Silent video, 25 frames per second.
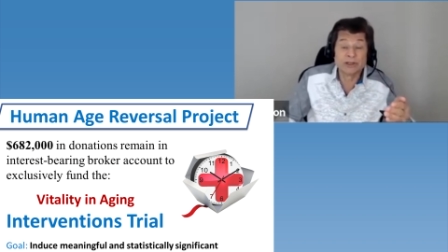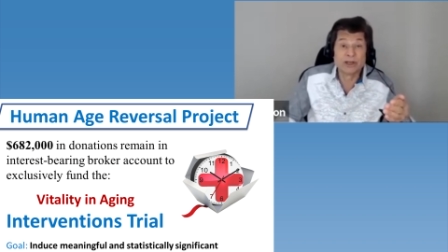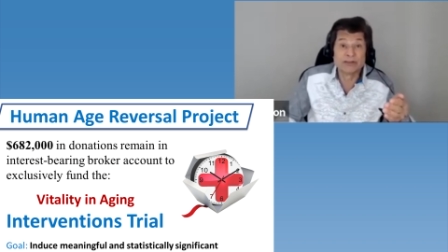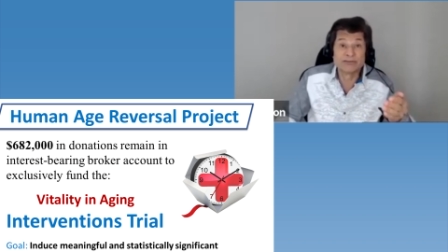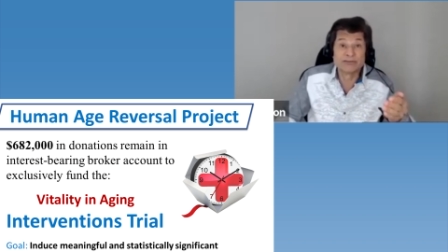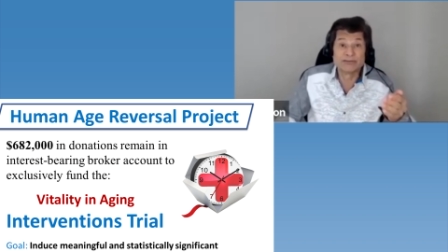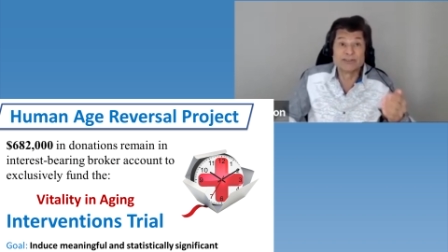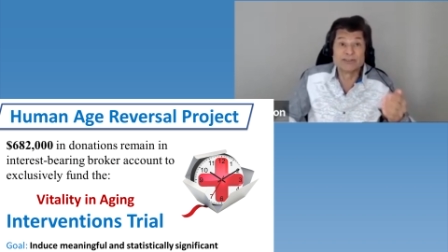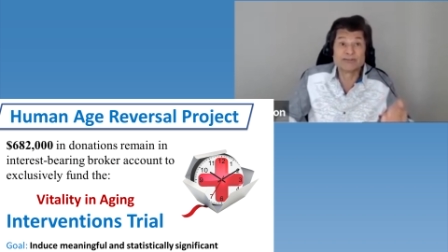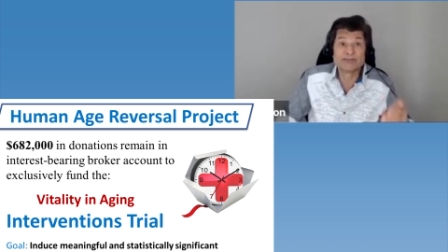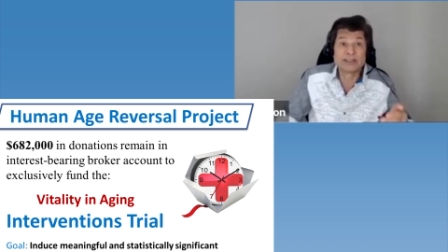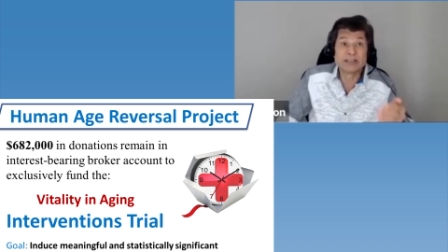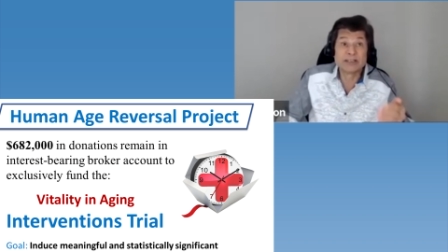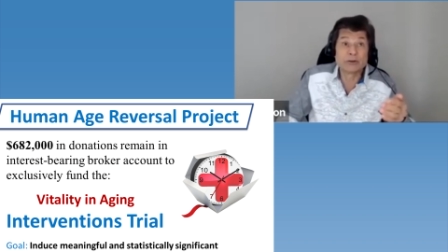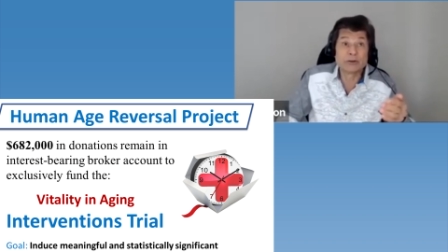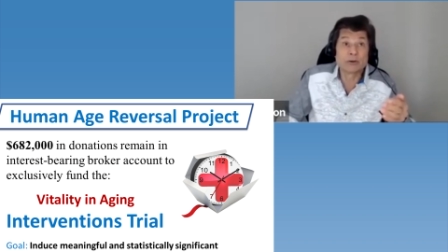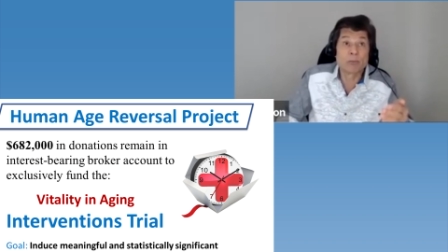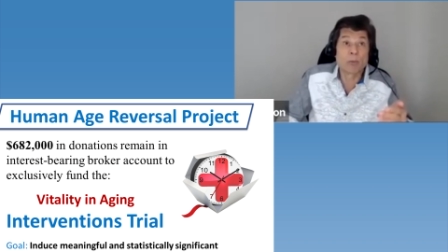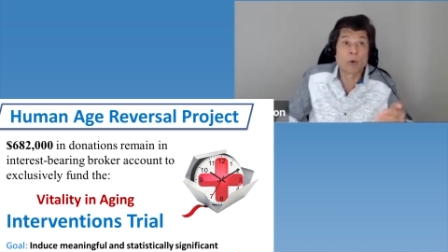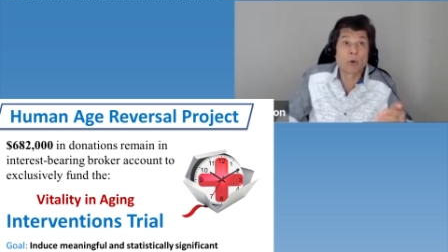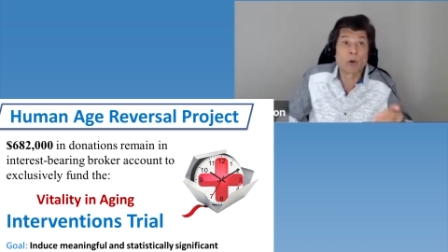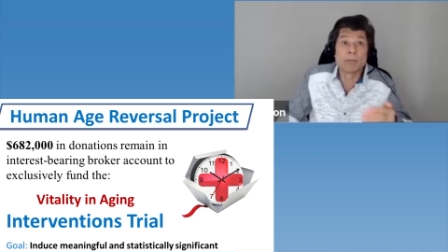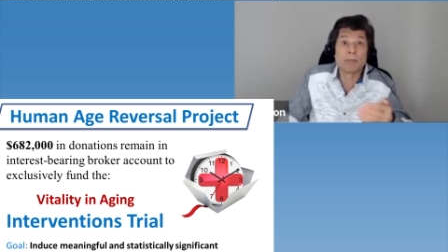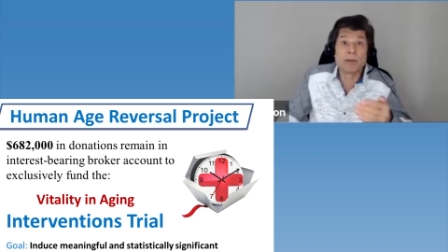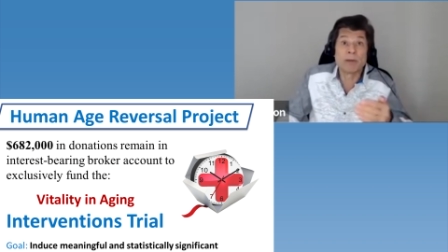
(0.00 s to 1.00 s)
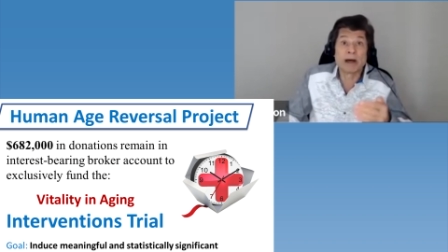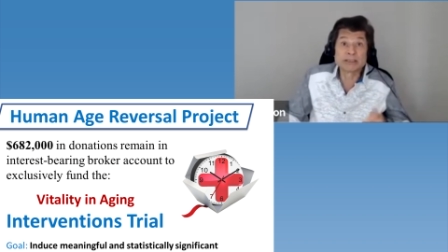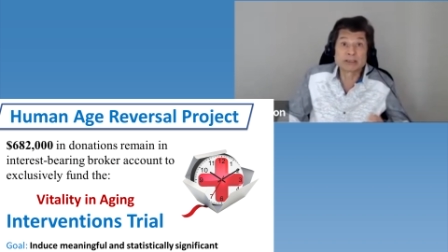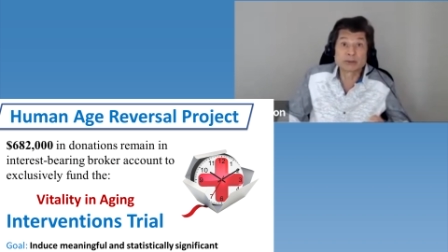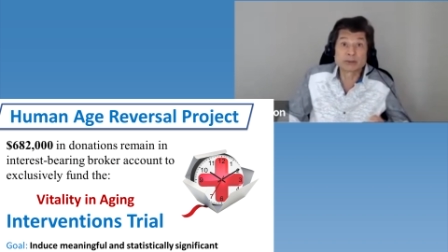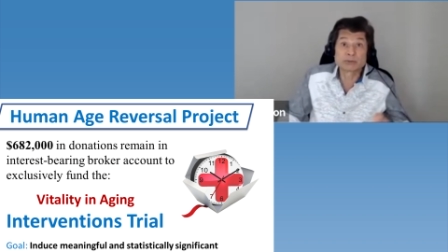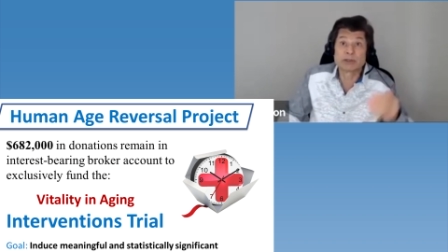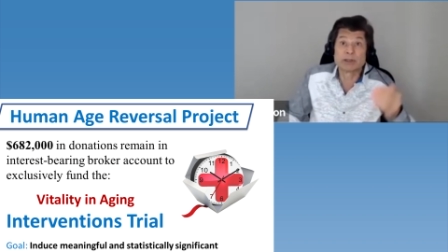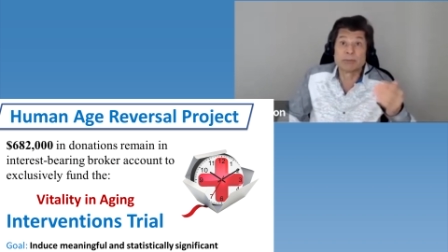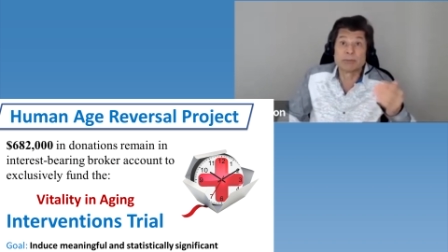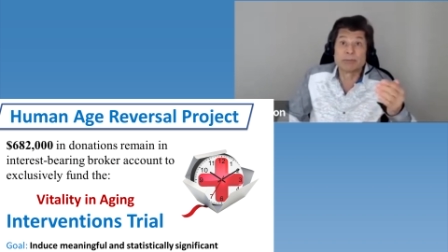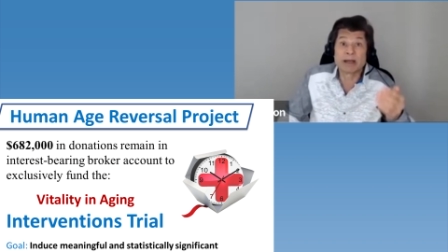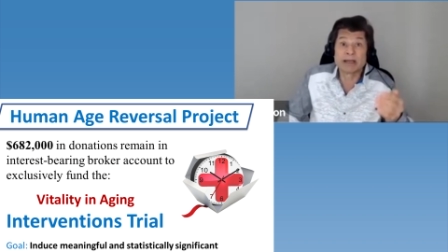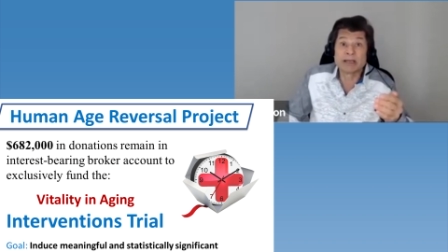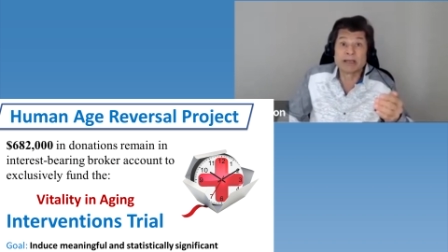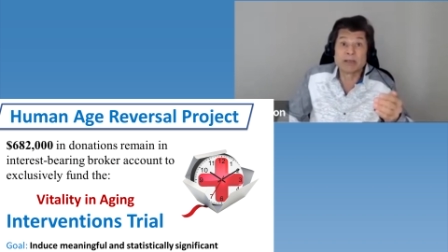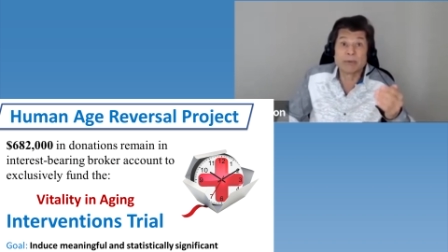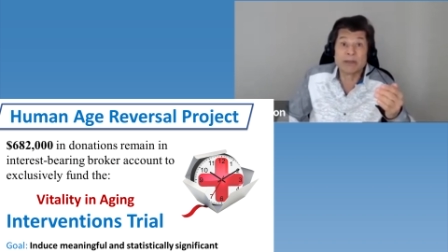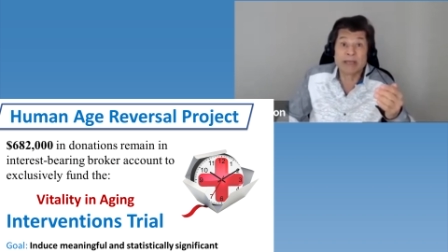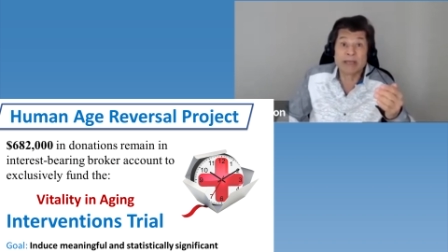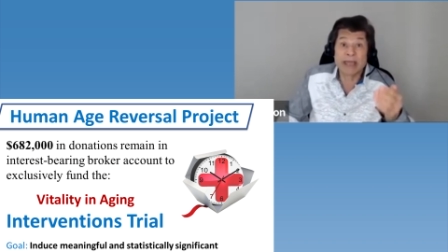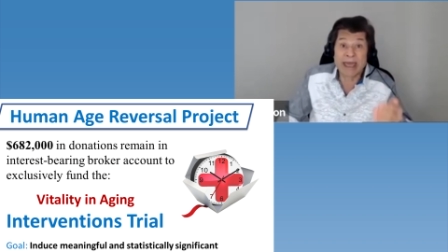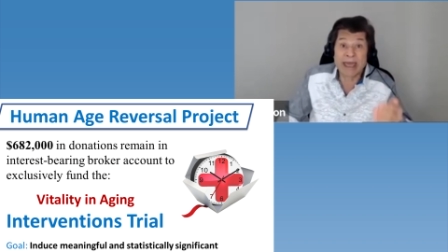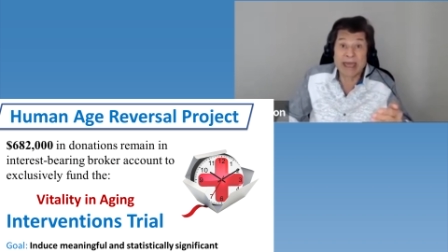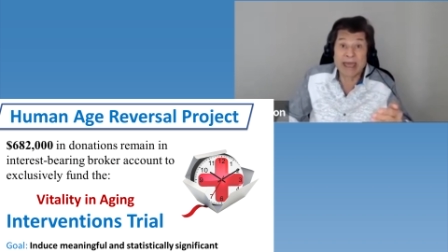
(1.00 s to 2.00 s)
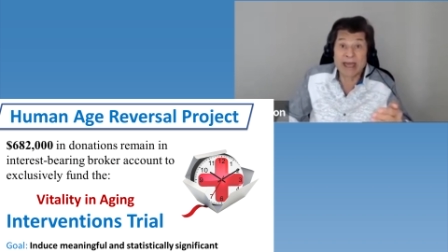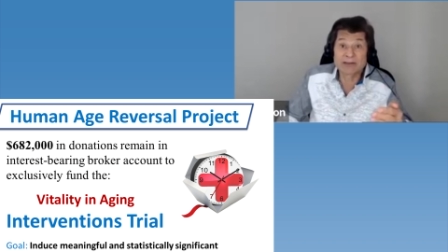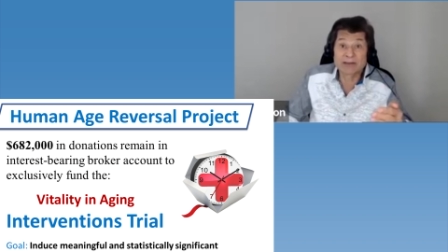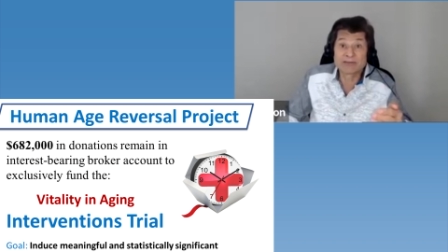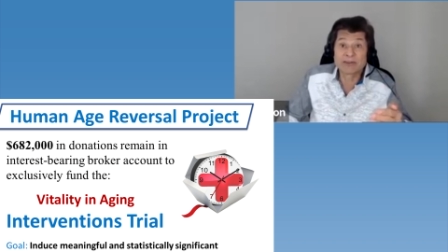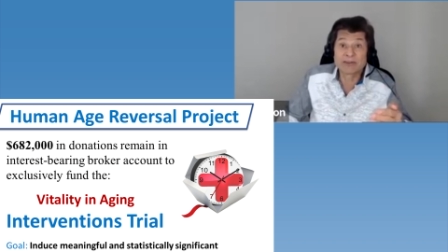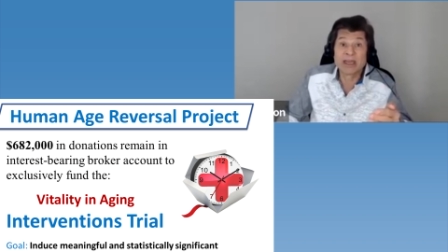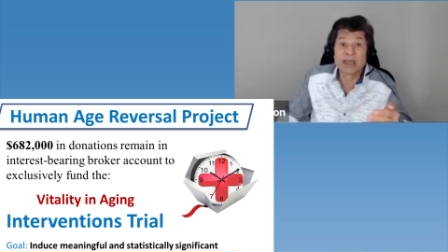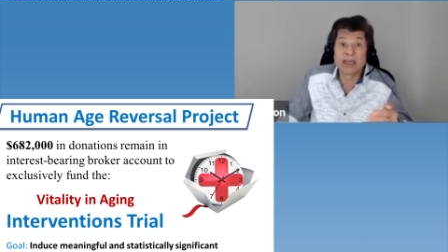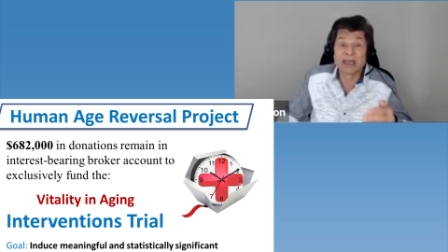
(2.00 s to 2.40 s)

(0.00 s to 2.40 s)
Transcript: 15 or more months with the money we have,